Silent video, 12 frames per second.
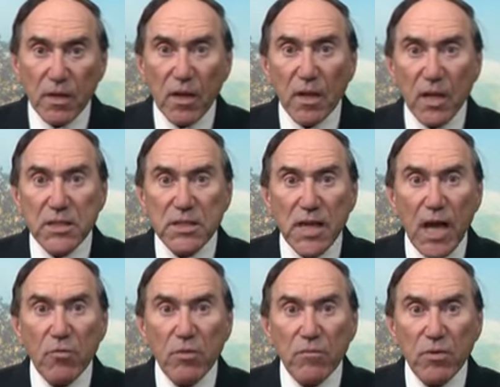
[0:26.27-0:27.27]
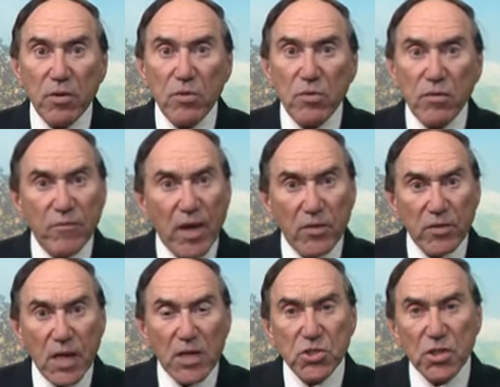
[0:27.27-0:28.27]
Let's now review the
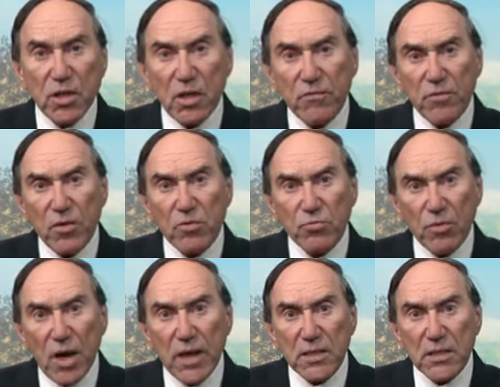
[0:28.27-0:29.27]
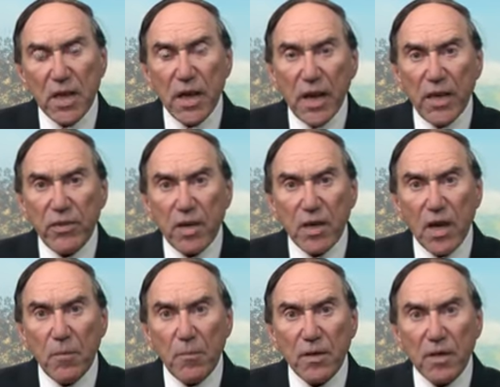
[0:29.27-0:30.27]
foundation of those rights and the
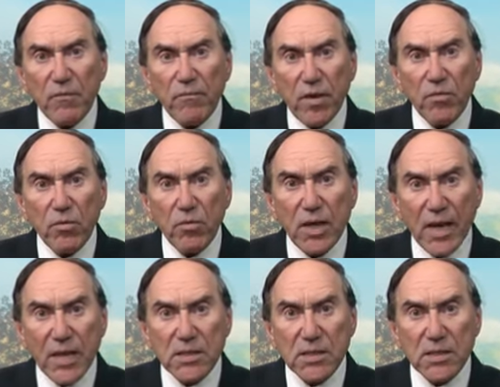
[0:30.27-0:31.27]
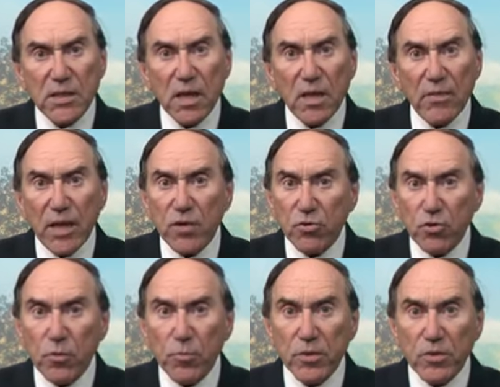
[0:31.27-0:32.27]
accompanying federal cases that
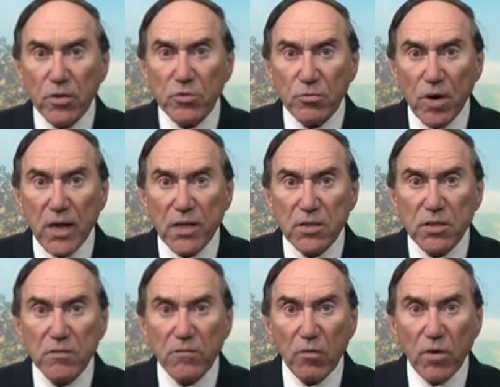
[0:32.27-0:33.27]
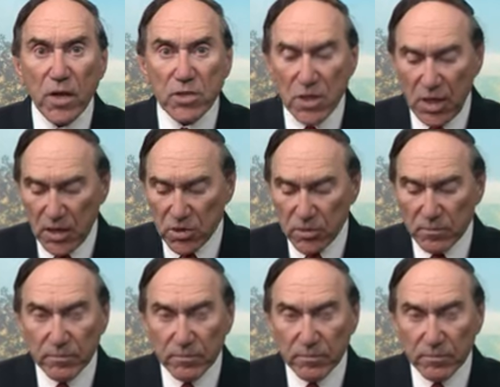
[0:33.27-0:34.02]
interpret those rights for education.